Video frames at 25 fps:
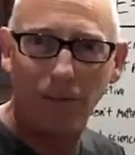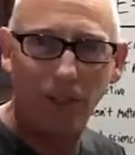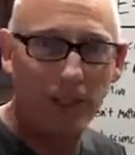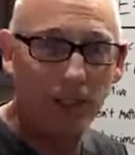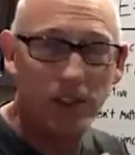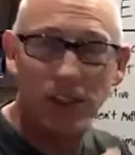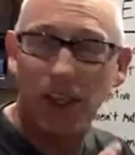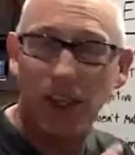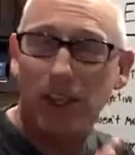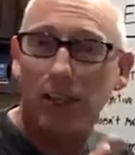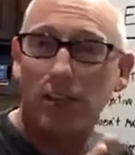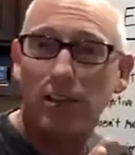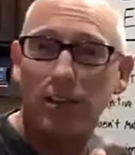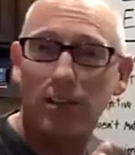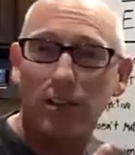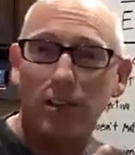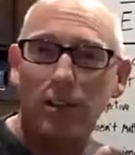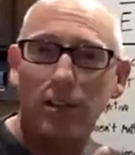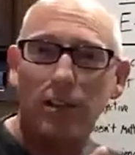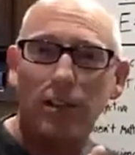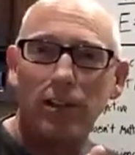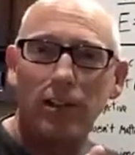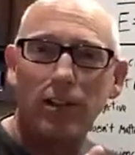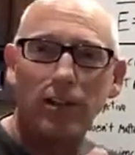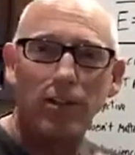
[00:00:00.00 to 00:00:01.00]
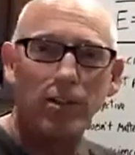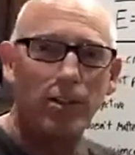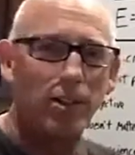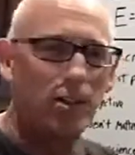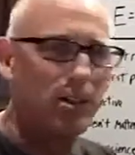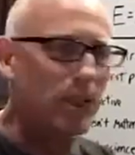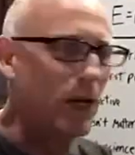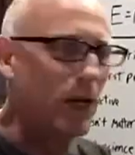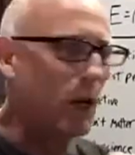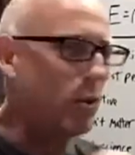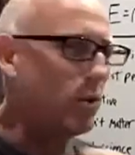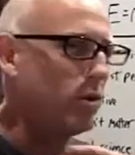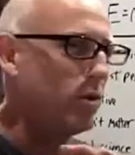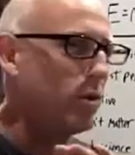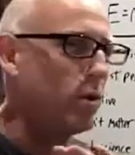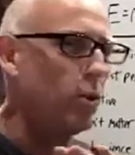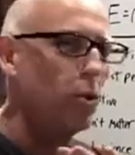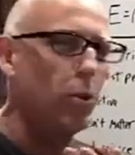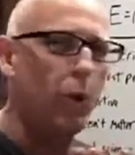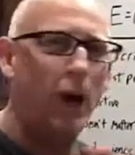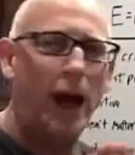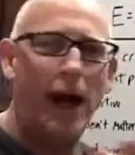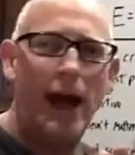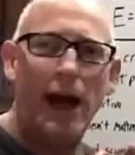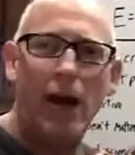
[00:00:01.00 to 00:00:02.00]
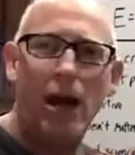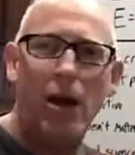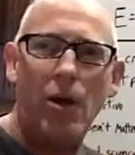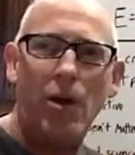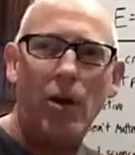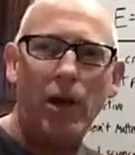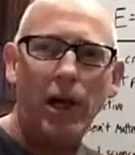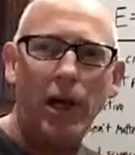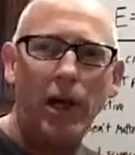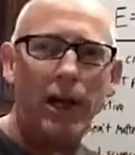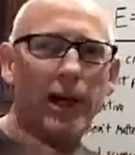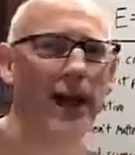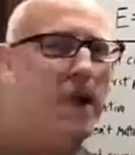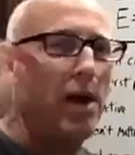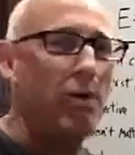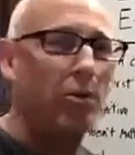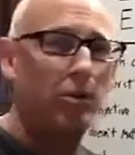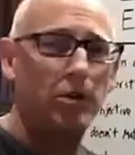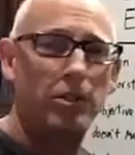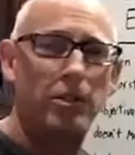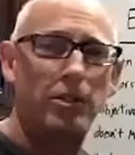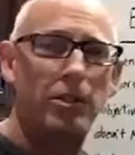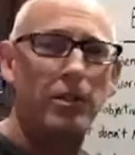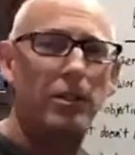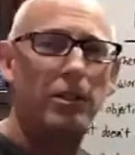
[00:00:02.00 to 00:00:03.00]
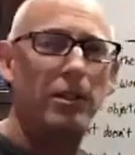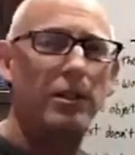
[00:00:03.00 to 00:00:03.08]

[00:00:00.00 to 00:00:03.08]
That's it. Just go with the wow and out.